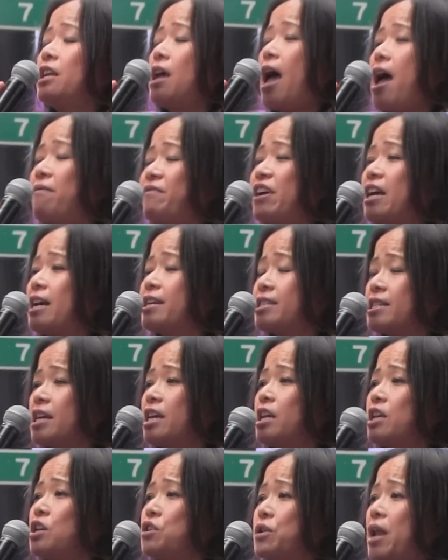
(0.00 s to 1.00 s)
having a seat
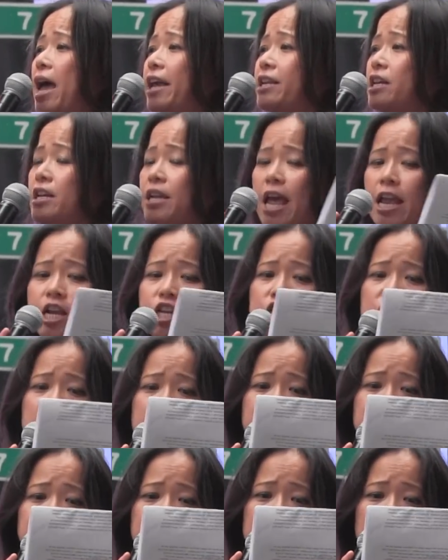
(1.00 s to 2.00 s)
in United
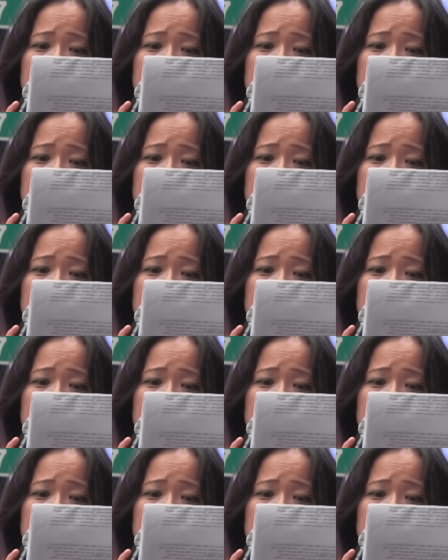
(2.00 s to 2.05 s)
Nations,